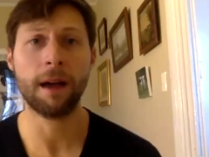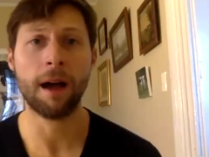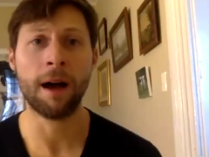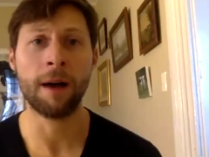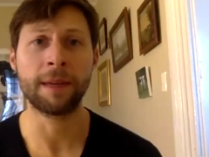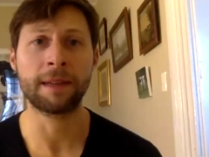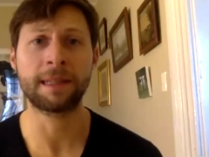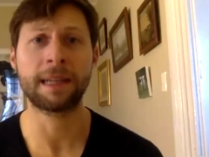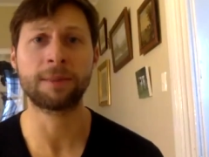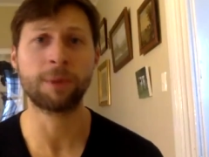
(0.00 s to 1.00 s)
um, because
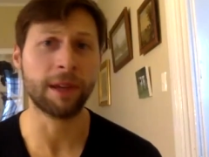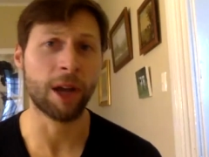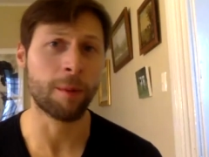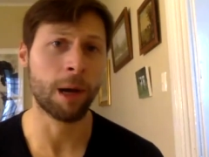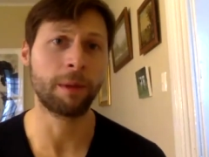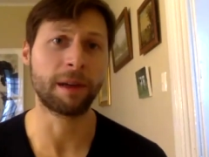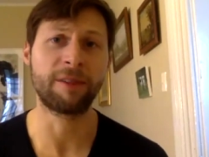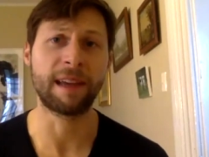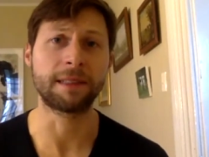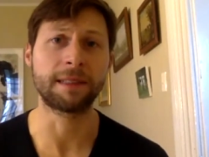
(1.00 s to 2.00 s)
that's really our public
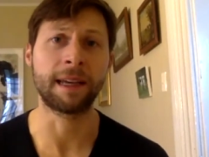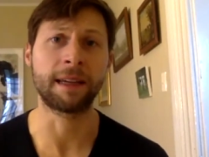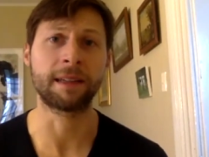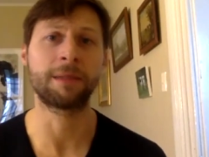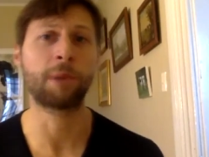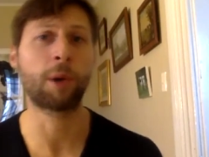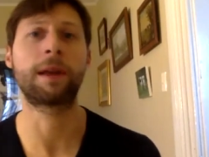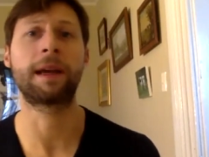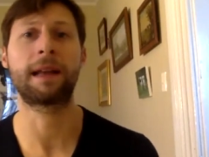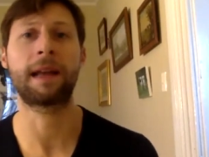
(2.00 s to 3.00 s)
facing component.